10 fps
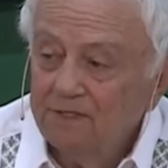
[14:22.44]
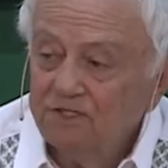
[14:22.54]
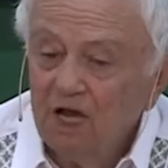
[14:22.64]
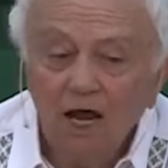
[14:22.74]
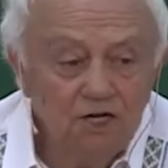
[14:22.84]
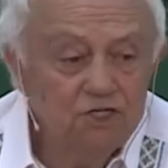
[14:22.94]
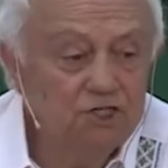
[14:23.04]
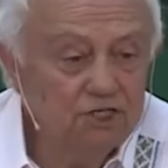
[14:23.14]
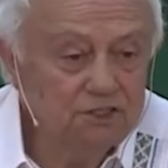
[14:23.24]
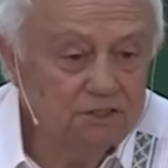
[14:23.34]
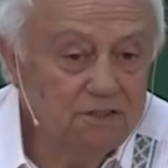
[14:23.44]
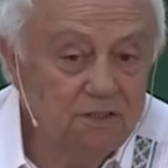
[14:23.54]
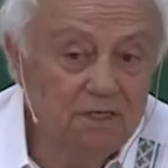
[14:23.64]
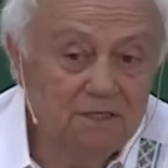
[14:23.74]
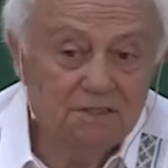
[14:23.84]
challenges
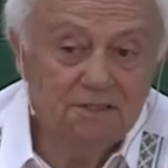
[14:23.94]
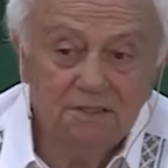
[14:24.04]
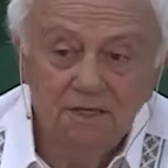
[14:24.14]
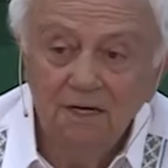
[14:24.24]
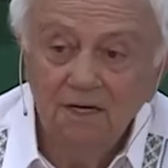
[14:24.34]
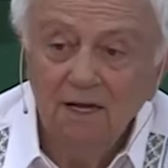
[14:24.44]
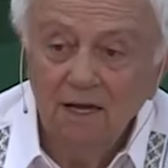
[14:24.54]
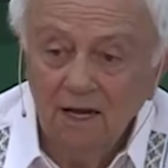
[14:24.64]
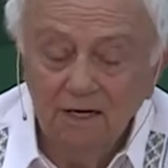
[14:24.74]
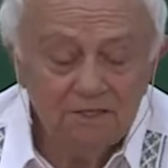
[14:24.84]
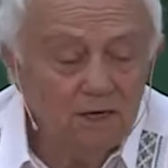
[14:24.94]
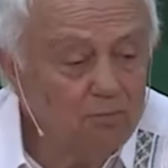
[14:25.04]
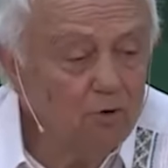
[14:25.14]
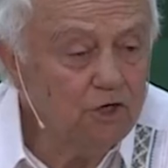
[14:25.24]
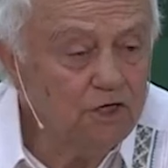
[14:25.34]
this. And
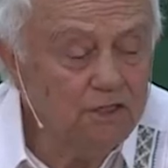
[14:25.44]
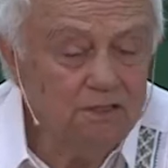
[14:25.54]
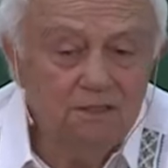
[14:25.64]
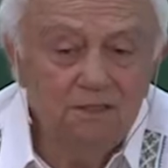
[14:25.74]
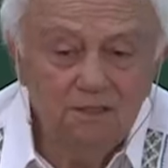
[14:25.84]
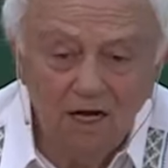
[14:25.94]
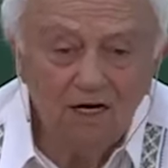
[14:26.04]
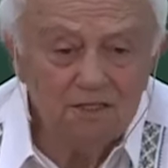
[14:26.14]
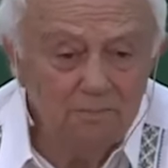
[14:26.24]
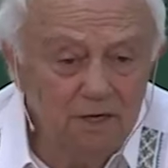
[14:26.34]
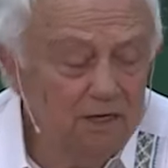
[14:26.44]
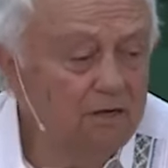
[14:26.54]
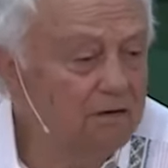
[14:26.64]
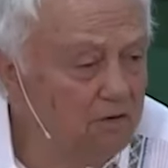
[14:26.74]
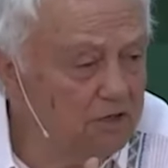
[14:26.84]
somebody tells
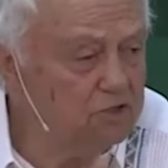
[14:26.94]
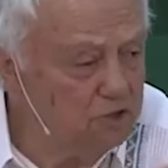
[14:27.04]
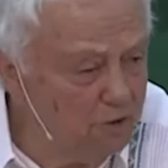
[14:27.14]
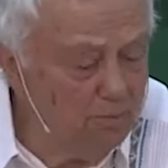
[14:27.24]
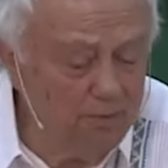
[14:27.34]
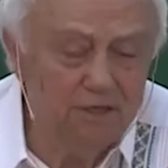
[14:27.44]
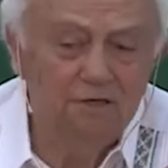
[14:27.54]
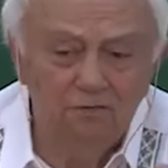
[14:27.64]
me, you are stupid.